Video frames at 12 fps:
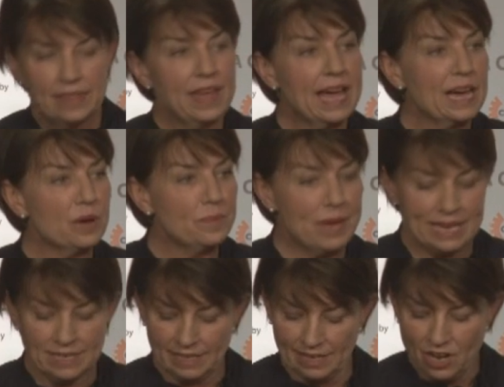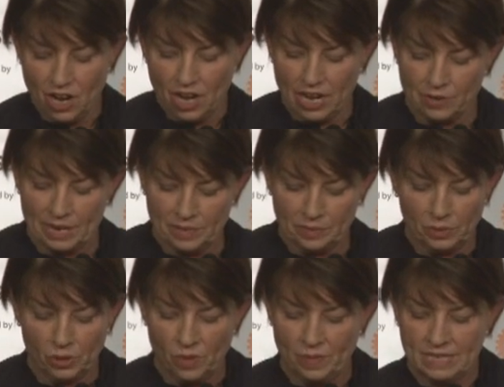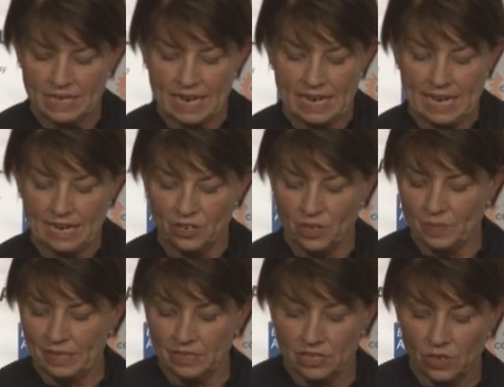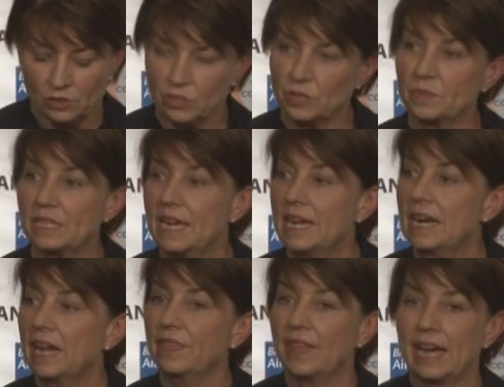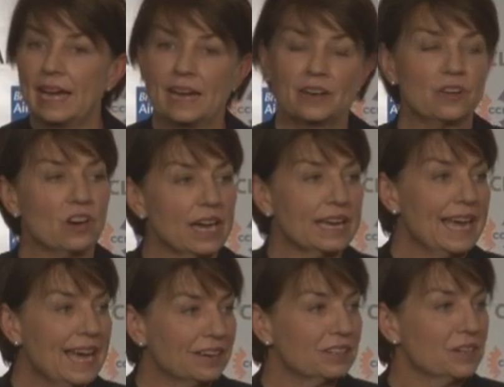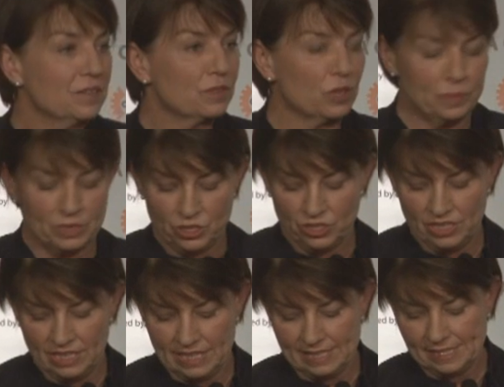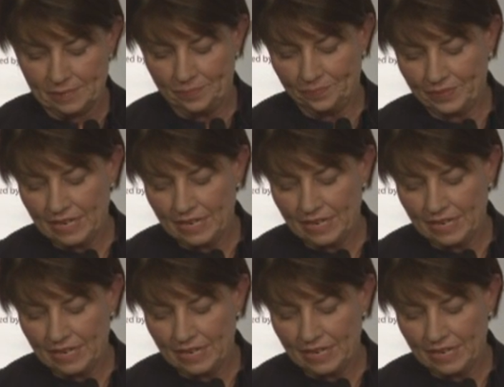they are battling higher unemployment and economic doldrums, and they are crying out for opportunities.